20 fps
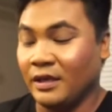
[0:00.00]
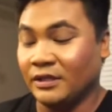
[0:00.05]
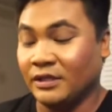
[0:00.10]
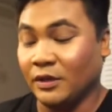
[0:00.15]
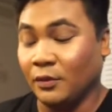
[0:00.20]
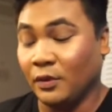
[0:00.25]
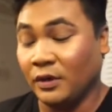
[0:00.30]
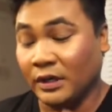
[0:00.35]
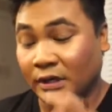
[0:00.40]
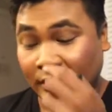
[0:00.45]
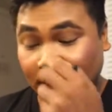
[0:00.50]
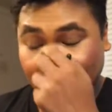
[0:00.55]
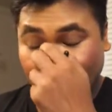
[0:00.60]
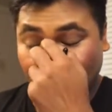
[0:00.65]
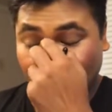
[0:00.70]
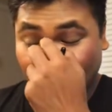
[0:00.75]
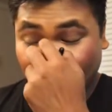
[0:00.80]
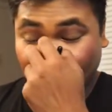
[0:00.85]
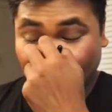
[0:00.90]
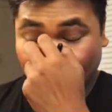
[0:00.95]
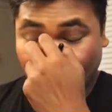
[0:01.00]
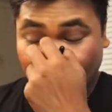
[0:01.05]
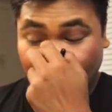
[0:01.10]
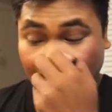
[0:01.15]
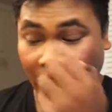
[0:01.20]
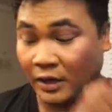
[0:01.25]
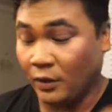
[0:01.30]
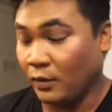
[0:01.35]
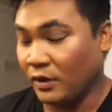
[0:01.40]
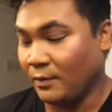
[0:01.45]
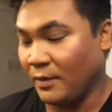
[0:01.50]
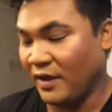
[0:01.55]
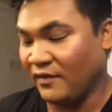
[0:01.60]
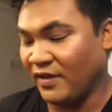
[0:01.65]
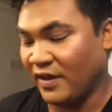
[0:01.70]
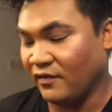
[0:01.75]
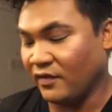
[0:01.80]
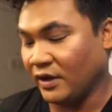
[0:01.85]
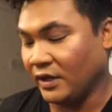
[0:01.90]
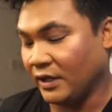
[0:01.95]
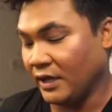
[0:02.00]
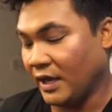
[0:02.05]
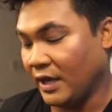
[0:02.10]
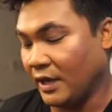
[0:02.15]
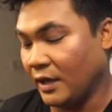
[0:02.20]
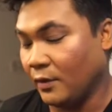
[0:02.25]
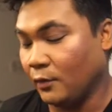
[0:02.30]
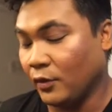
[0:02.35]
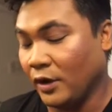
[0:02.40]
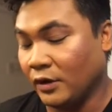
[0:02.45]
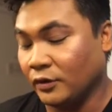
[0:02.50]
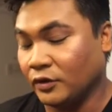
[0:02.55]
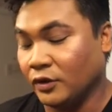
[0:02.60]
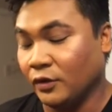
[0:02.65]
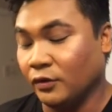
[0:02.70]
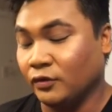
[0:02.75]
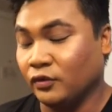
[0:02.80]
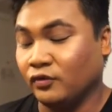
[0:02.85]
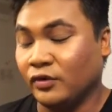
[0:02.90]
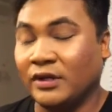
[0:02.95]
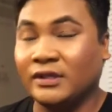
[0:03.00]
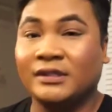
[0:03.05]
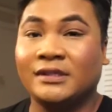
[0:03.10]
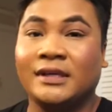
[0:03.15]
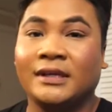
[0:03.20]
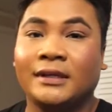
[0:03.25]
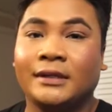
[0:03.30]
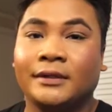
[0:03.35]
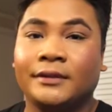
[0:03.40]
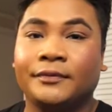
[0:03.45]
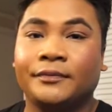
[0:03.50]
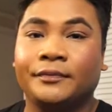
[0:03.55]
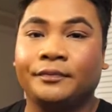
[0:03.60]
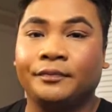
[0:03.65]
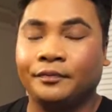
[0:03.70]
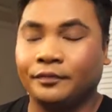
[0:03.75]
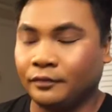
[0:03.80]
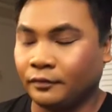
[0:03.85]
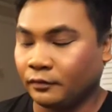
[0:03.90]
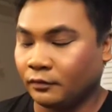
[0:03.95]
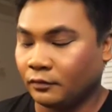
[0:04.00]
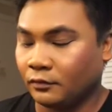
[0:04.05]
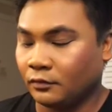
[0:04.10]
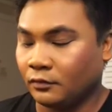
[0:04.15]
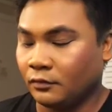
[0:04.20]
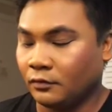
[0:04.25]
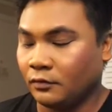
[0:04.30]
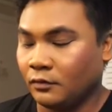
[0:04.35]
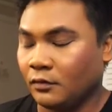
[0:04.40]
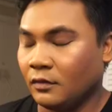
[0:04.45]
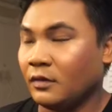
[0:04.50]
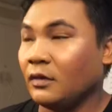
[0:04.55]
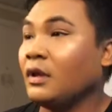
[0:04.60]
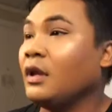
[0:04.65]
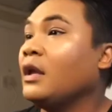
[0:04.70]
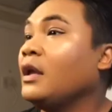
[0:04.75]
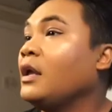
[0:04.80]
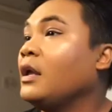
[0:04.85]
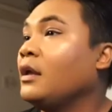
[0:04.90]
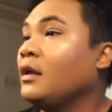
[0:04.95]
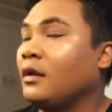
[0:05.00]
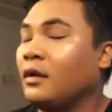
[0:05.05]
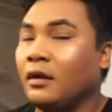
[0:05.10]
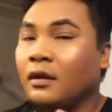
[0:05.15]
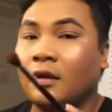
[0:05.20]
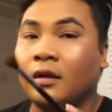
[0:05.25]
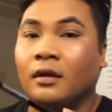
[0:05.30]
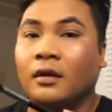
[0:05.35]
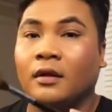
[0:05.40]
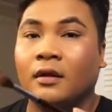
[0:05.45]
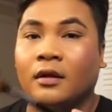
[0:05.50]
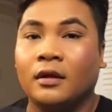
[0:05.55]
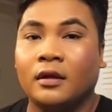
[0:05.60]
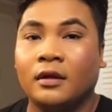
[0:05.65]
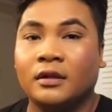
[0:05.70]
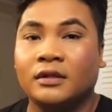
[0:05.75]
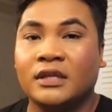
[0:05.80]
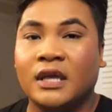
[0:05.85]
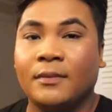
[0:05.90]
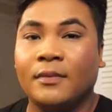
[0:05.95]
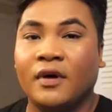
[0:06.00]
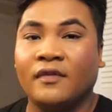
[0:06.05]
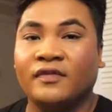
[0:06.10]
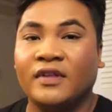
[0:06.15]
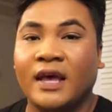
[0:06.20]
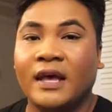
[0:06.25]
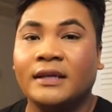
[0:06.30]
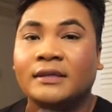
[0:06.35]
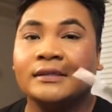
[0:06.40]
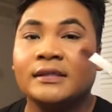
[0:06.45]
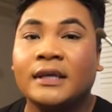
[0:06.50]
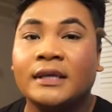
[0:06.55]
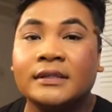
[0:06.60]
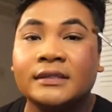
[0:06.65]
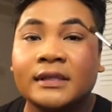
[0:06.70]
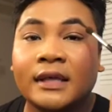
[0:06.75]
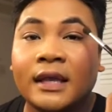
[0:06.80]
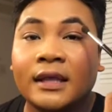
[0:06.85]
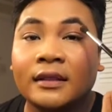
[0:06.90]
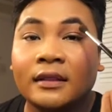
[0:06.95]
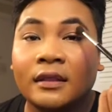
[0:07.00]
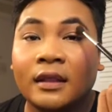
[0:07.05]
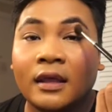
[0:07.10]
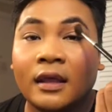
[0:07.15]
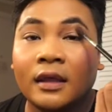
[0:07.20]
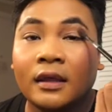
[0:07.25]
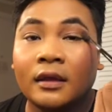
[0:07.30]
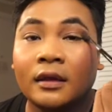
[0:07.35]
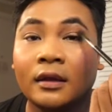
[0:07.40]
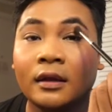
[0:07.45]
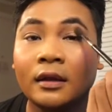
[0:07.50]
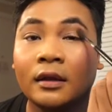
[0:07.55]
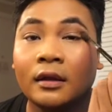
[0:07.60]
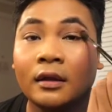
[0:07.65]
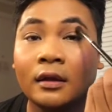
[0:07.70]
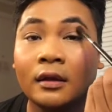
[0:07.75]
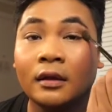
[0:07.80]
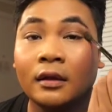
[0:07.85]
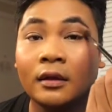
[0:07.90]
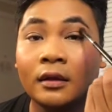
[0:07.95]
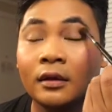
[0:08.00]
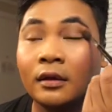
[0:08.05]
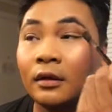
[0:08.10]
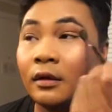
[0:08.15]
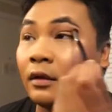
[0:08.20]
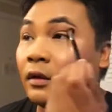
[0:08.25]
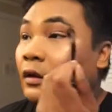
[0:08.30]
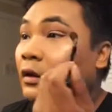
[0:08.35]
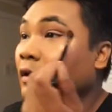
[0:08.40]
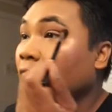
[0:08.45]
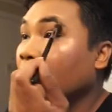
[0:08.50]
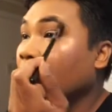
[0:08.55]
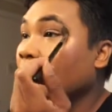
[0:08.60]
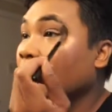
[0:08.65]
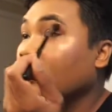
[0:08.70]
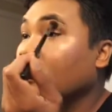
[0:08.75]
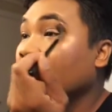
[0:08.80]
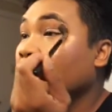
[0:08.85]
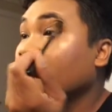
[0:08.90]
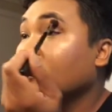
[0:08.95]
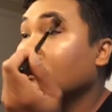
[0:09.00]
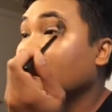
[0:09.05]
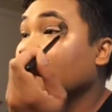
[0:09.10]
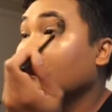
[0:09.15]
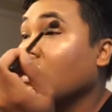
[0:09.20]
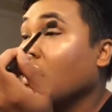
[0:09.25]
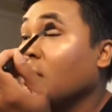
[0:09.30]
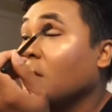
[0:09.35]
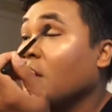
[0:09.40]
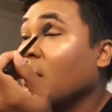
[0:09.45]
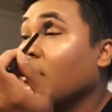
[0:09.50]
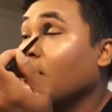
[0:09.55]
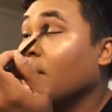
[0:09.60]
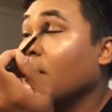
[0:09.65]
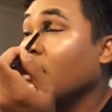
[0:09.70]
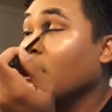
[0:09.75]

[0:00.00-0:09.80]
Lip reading: So we're gonna start off with one of my favorite brown tones, Rustic. Cut off the excess, and then just start up